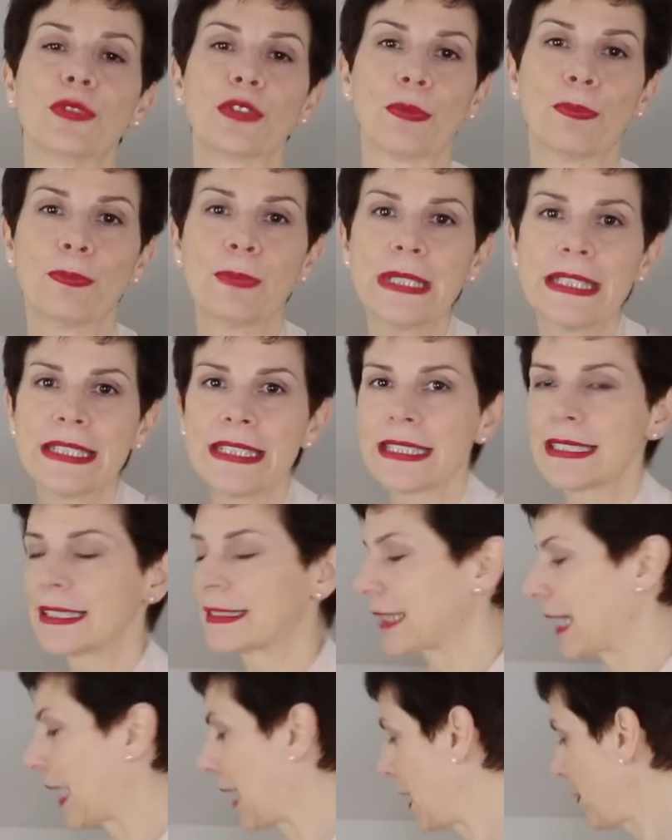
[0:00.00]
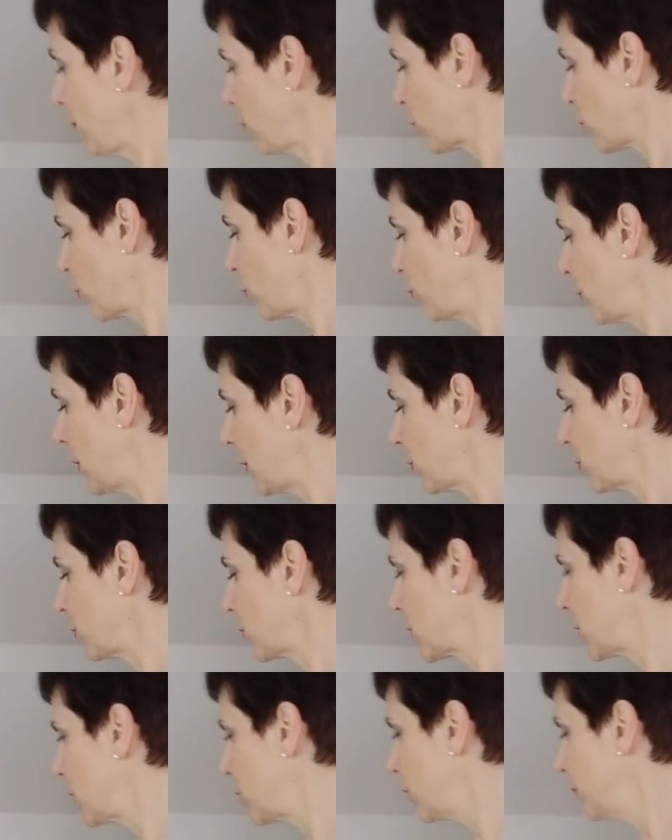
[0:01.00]
with the pieces that I have. So we
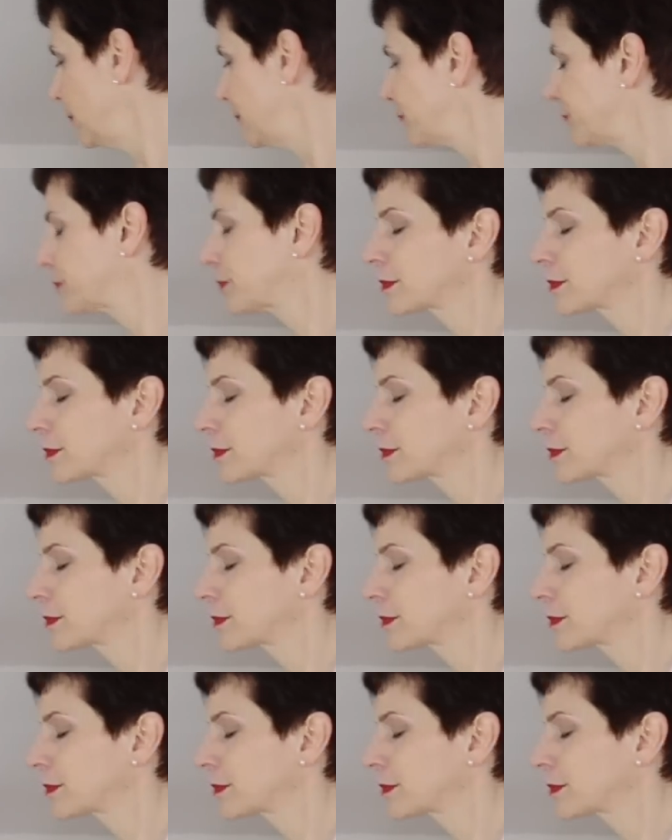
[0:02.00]
continue.